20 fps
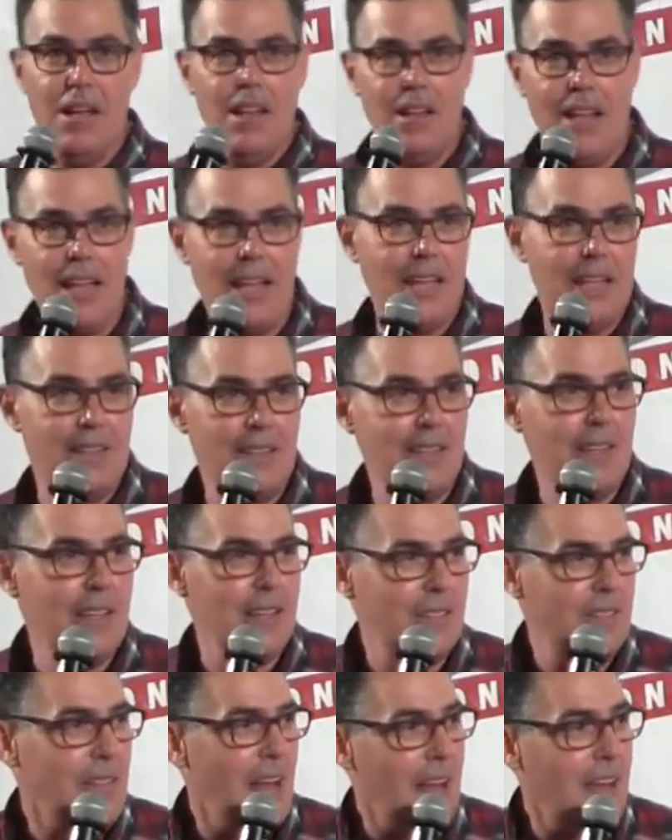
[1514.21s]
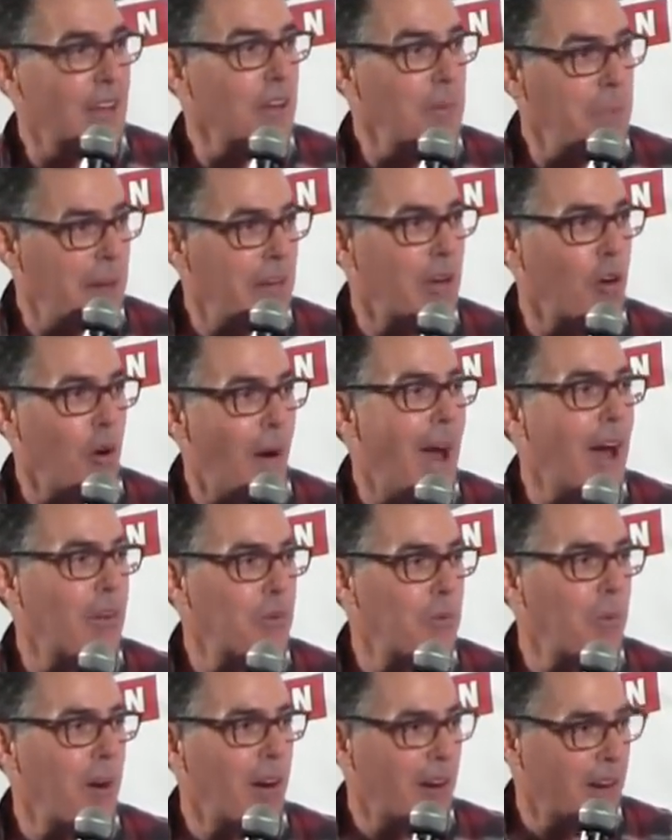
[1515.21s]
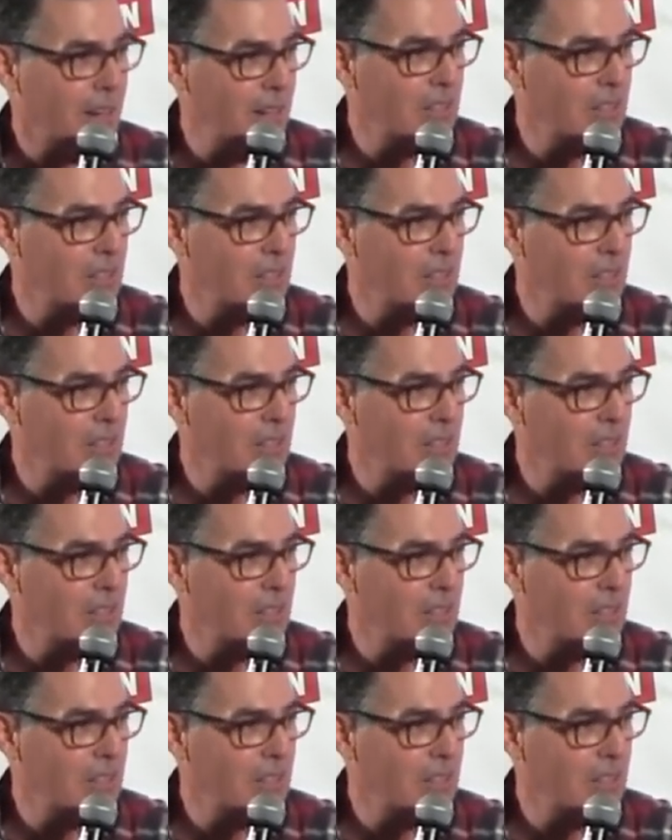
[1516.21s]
Like, it's not going to be crowd work.